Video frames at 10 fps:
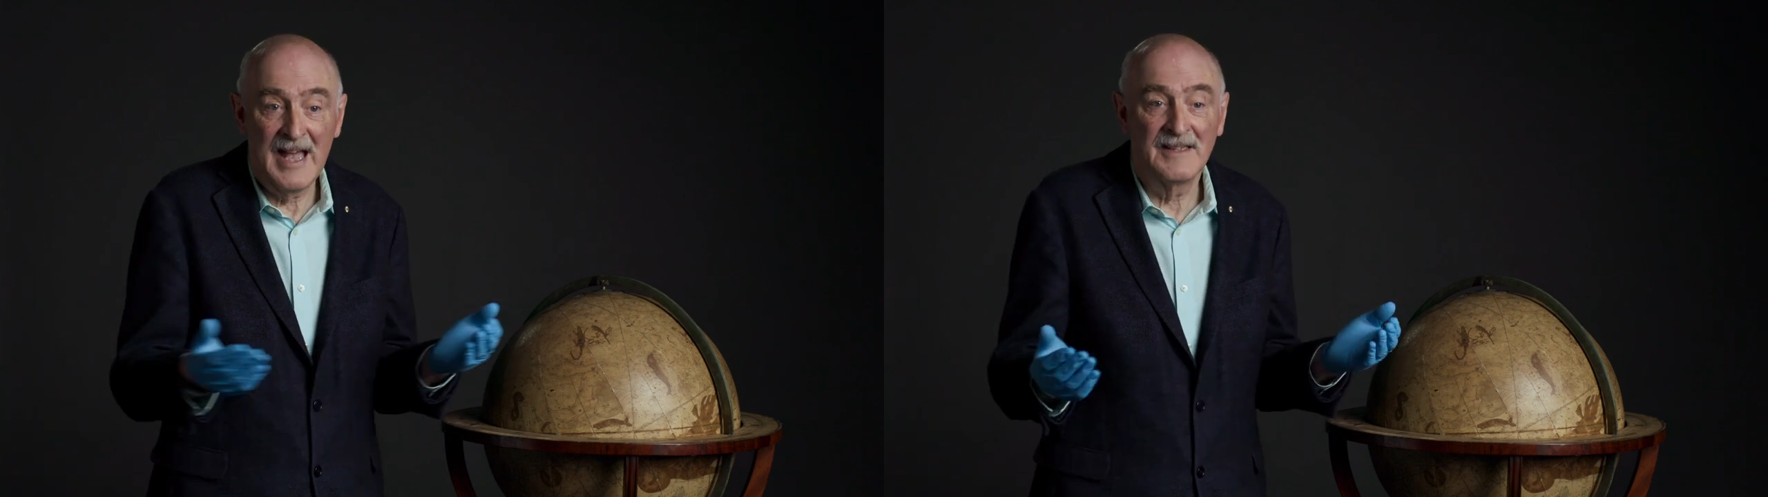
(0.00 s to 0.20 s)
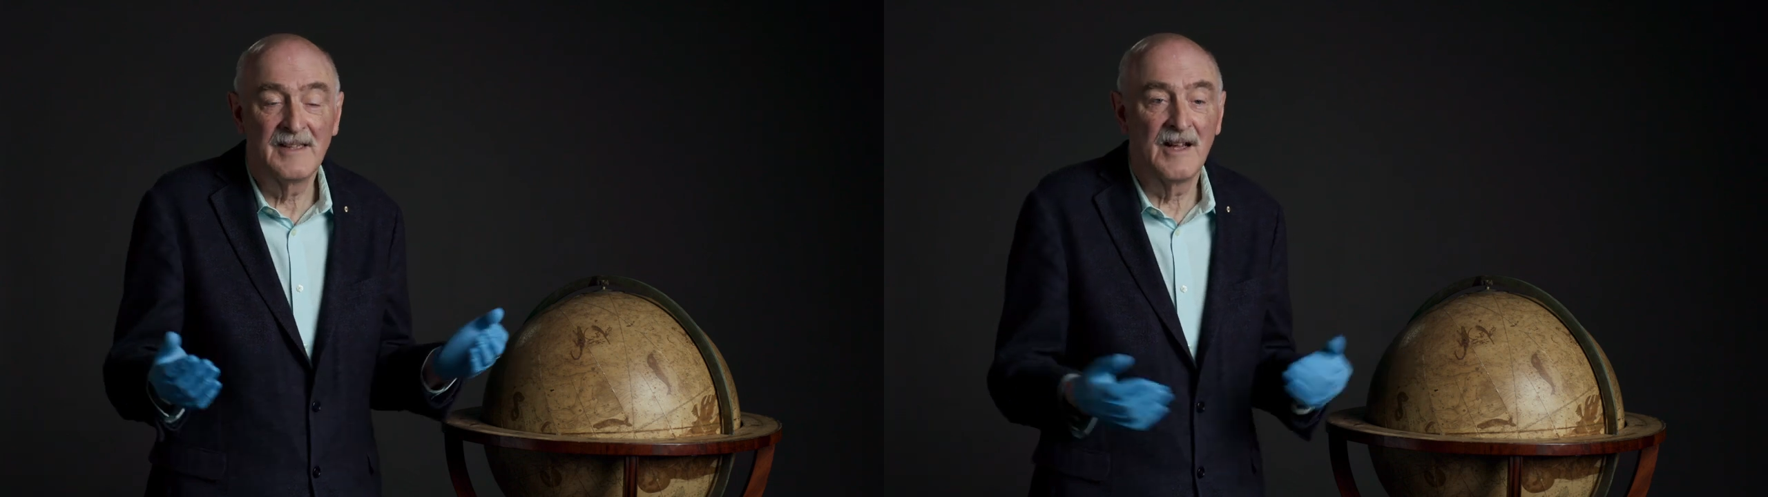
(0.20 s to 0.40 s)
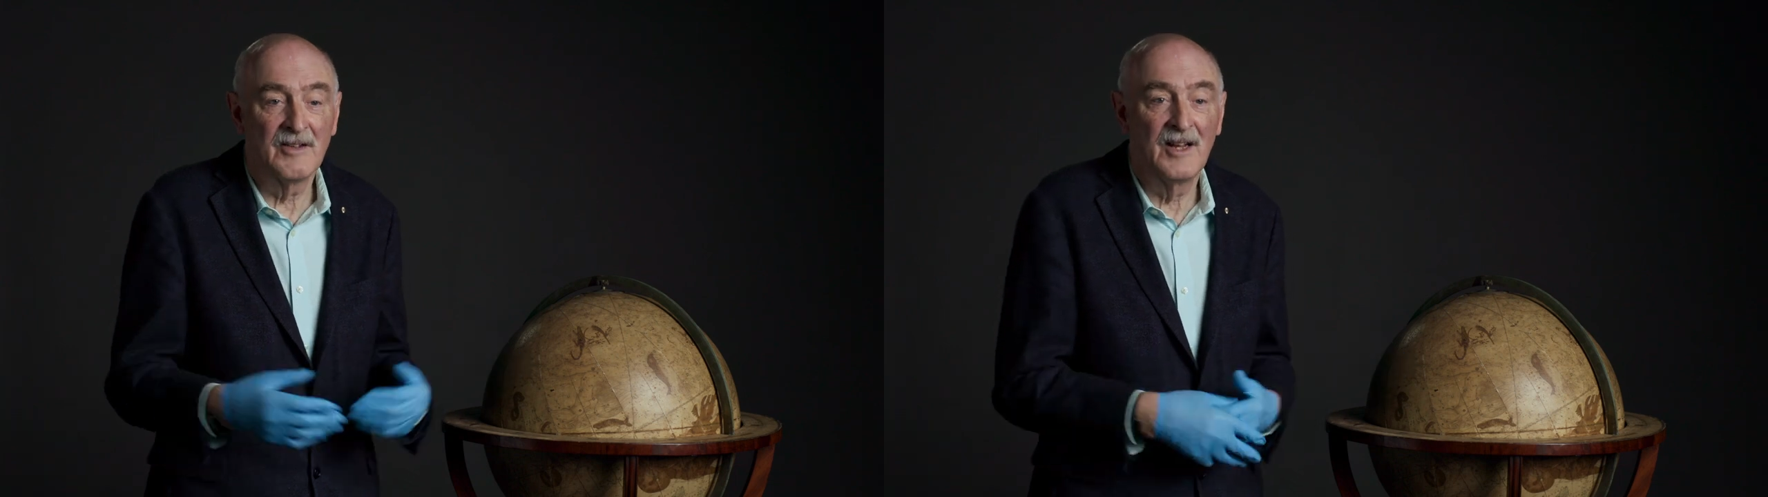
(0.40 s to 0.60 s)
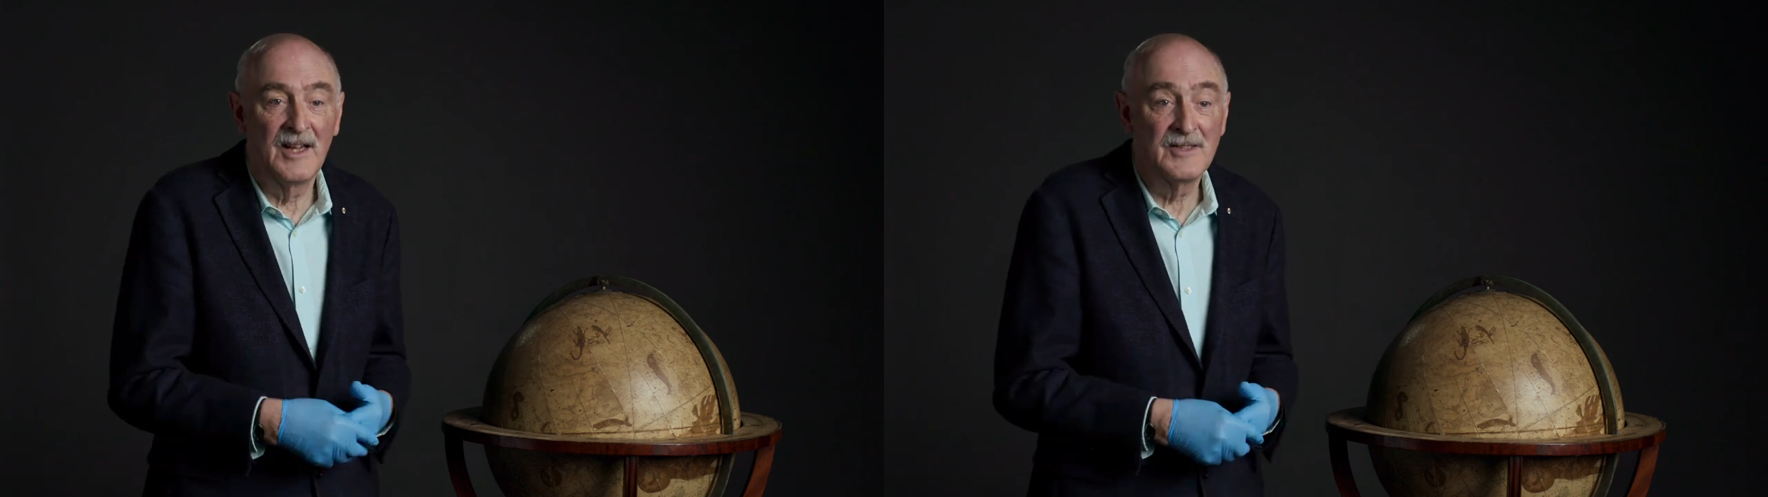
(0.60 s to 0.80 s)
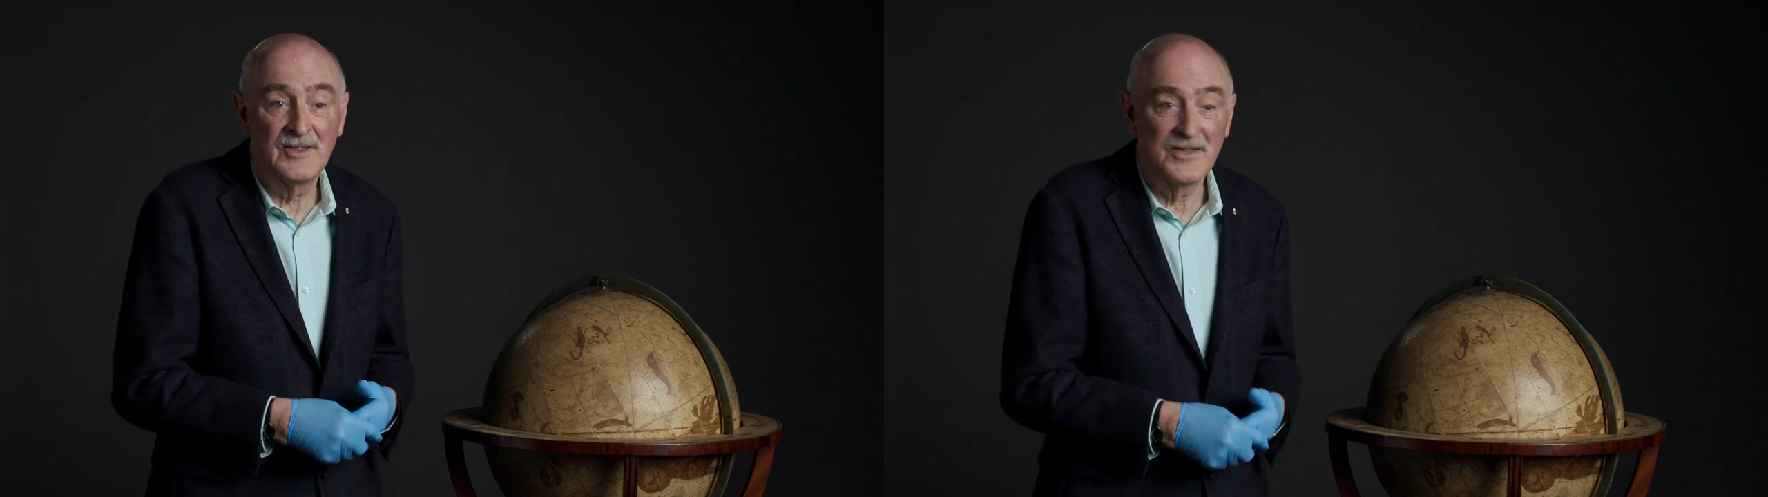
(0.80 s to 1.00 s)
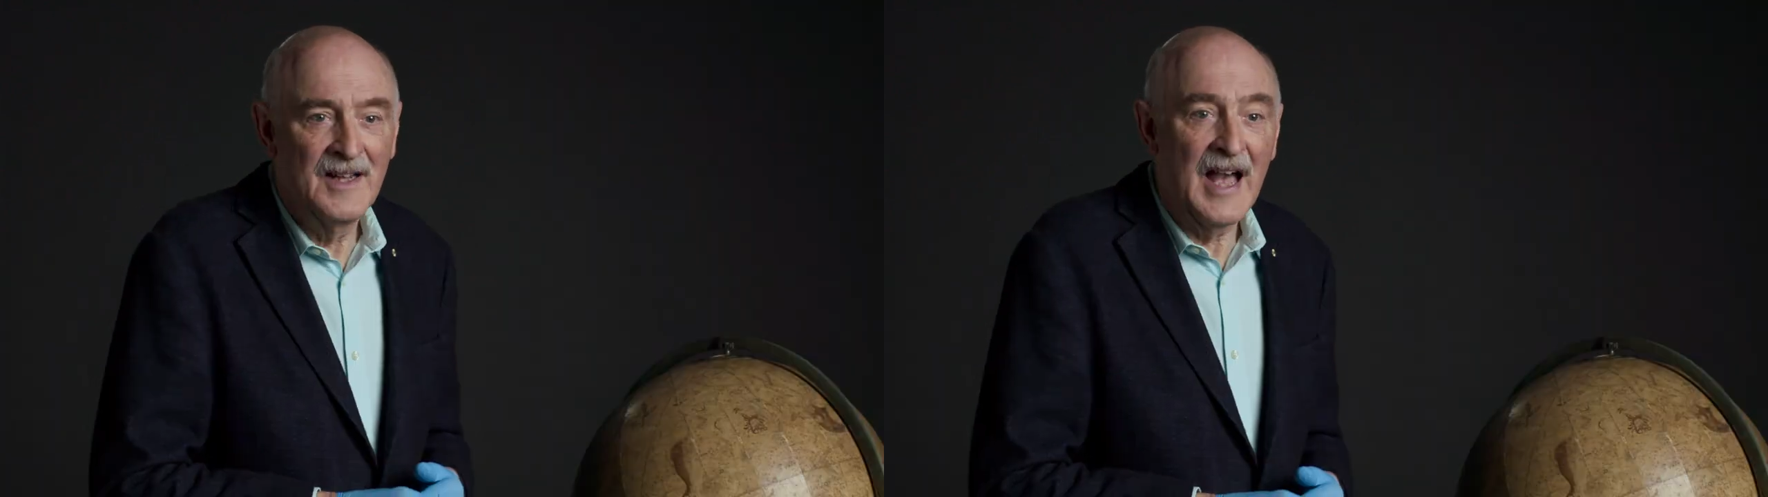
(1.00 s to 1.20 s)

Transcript: hand calculations.